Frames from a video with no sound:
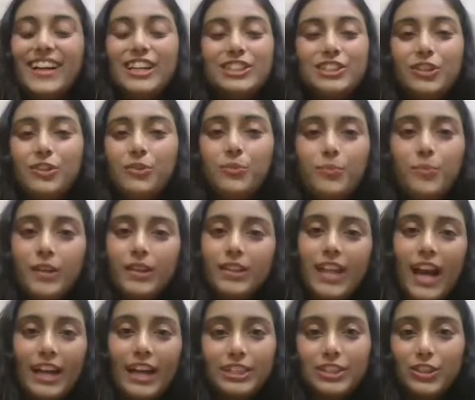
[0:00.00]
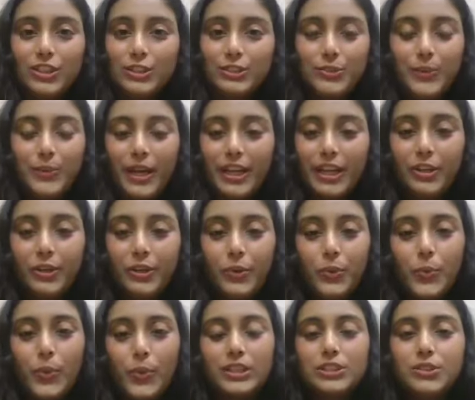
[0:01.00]
so that is also very true.
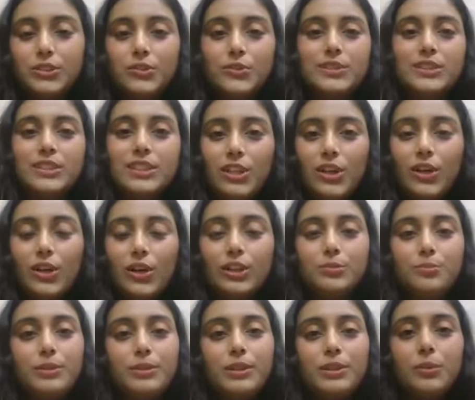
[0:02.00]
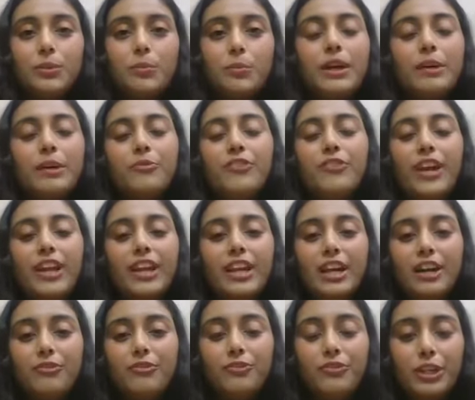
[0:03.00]
Once you visit the hospital, you become very
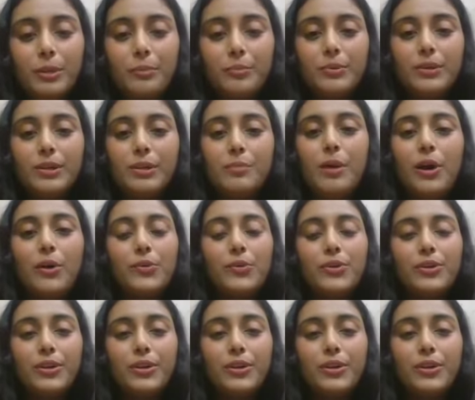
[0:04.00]
comfortable about,